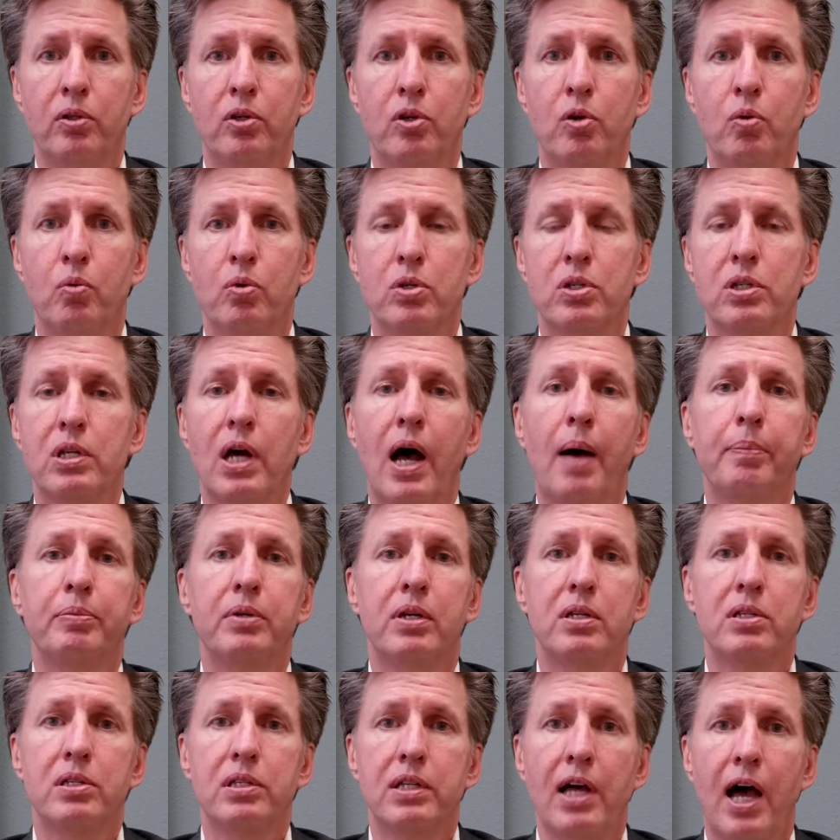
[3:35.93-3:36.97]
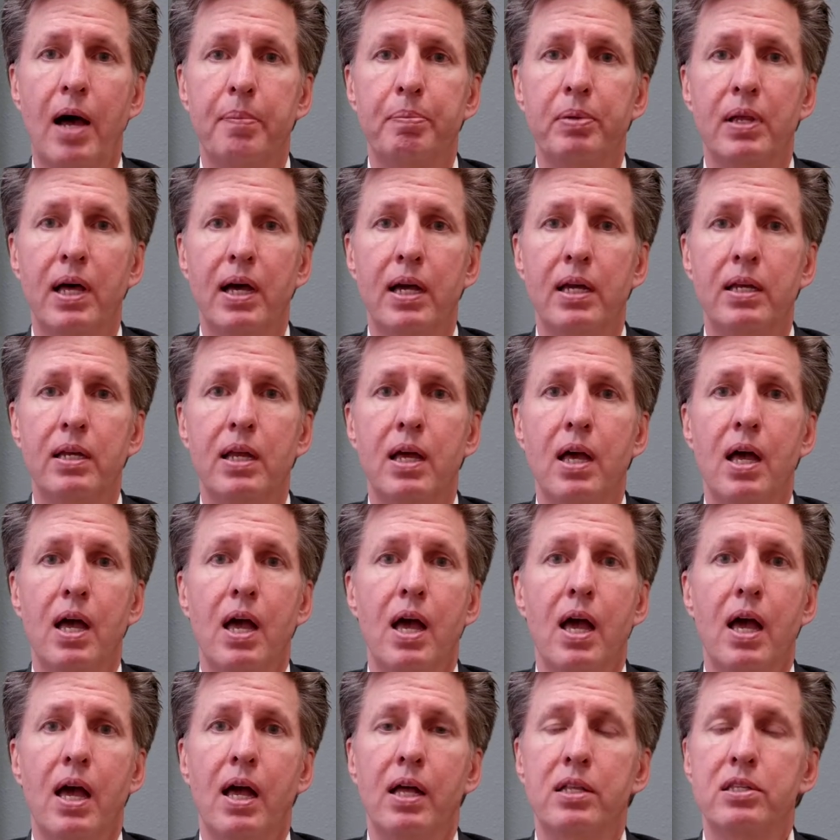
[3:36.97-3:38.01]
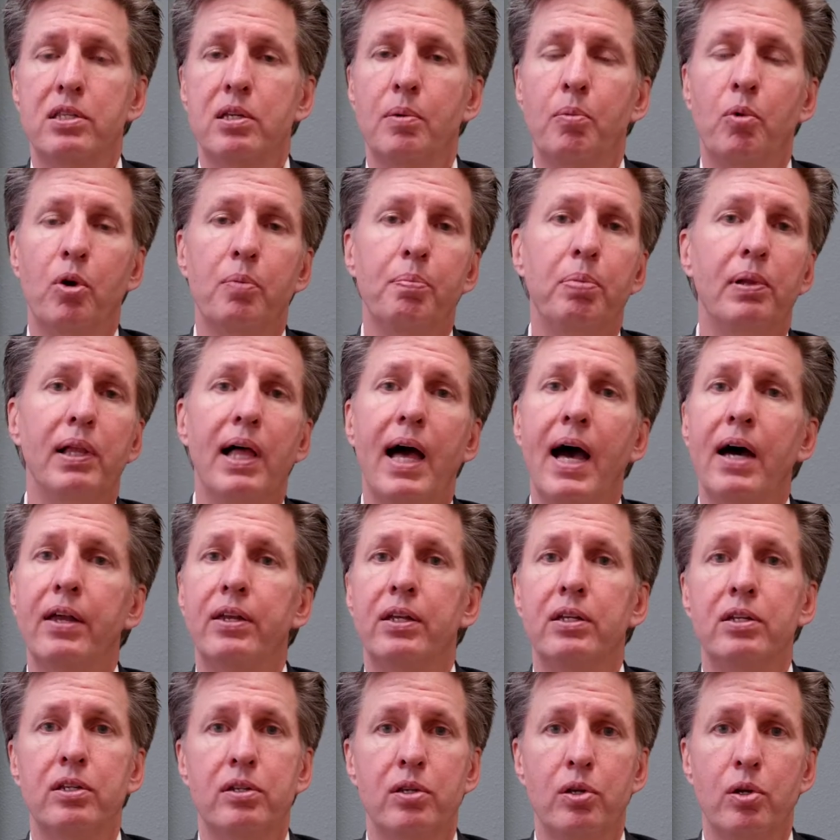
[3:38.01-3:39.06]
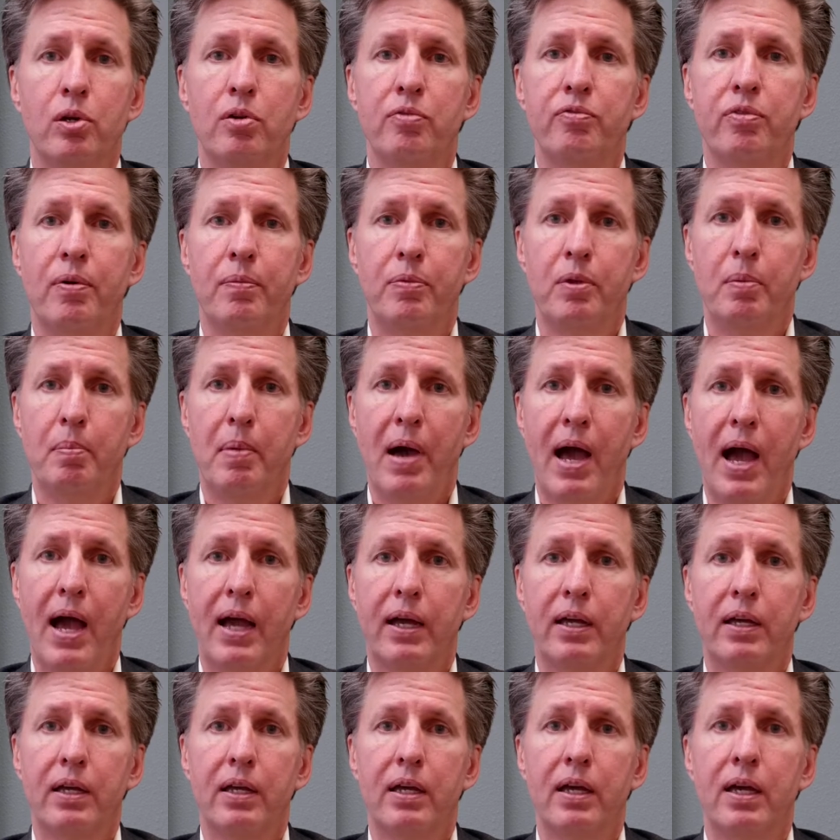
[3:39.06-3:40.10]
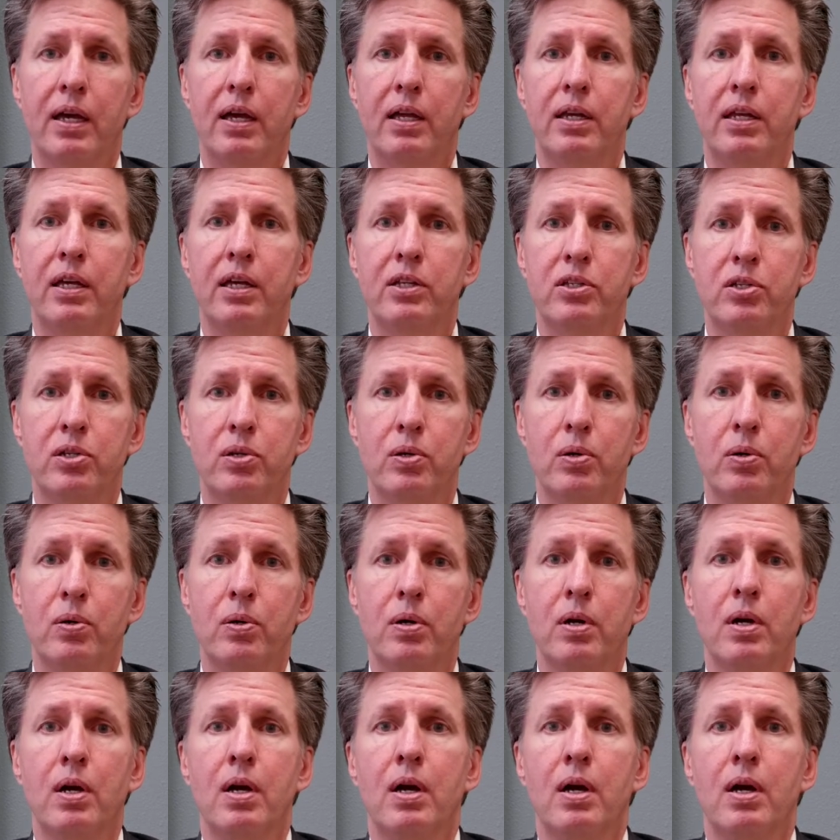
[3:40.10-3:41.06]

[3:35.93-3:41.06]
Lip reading: You were stopped at a stoplight and someone plowed into you from the back and hit you.